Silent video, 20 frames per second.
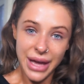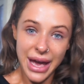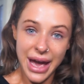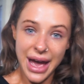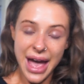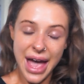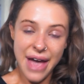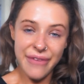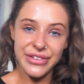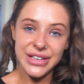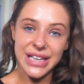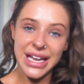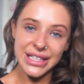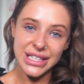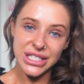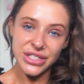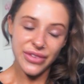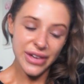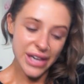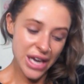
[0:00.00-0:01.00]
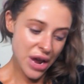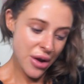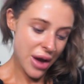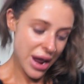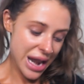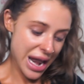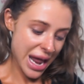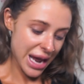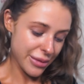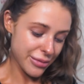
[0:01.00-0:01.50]
yeah, if you like this video
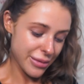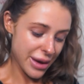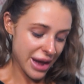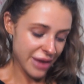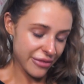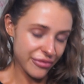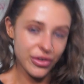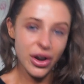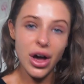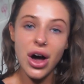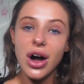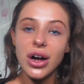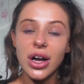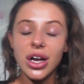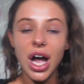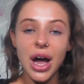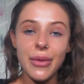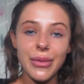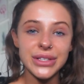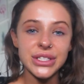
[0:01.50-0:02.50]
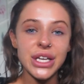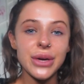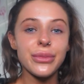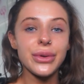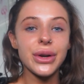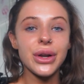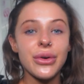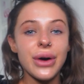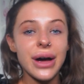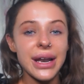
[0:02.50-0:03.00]
and like my vlog, comment down
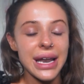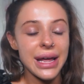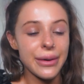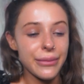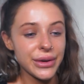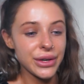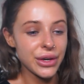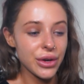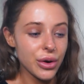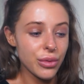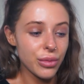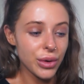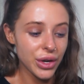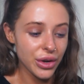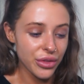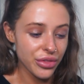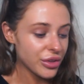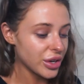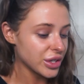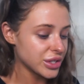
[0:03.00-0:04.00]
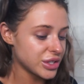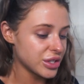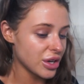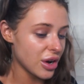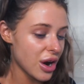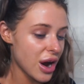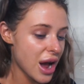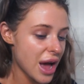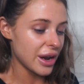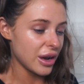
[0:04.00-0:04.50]
below and let me know what your thoughts
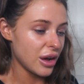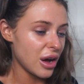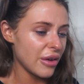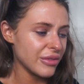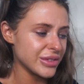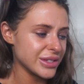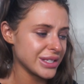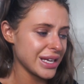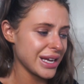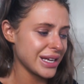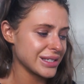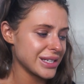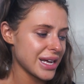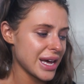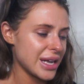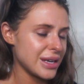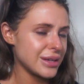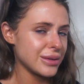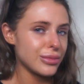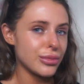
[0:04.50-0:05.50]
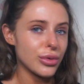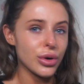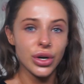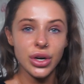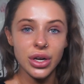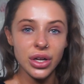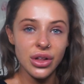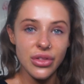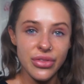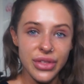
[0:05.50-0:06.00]
are. And I'll obviously attend more
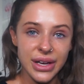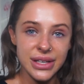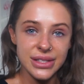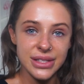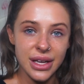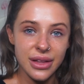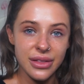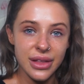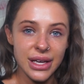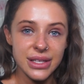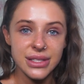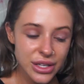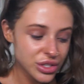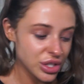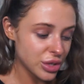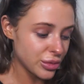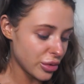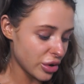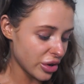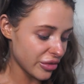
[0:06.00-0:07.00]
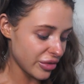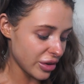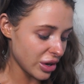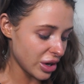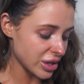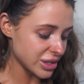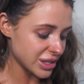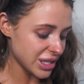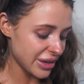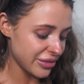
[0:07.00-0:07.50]
cool things like this and do more
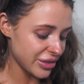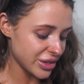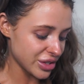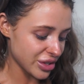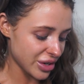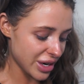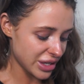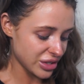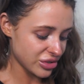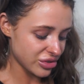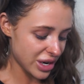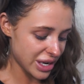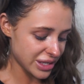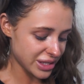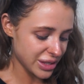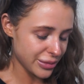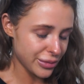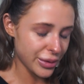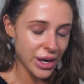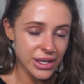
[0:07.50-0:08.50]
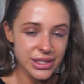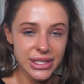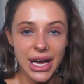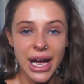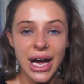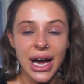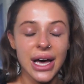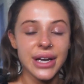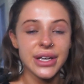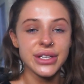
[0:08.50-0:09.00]
vlogs if you're interested, because I
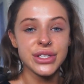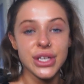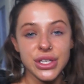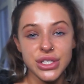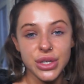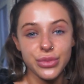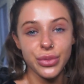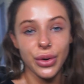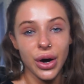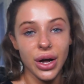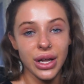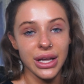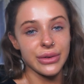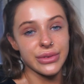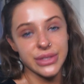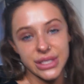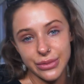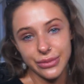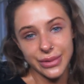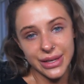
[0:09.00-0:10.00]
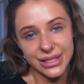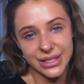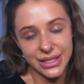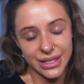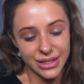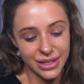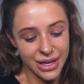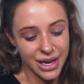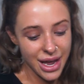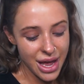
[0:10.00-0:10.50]
had such a ball. It was amazing.
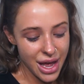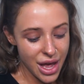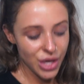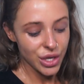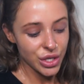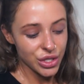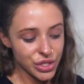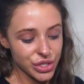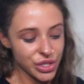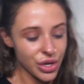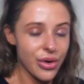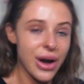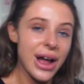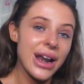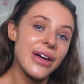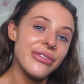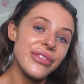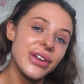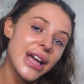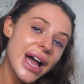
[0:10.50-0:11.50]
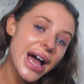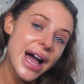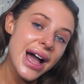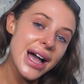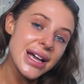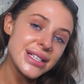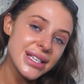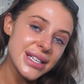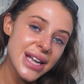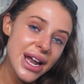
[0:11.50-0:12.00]
So I love you
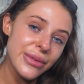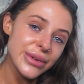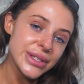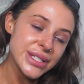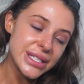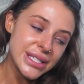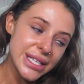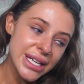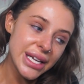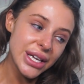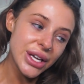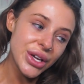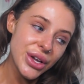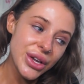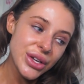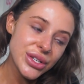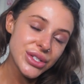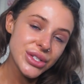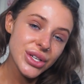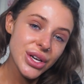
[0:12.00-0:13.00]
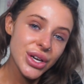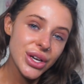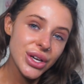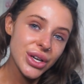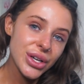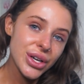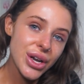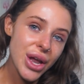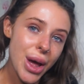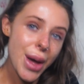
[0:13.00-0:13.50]
guys, and I will see you
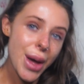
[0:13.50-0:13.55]
soon.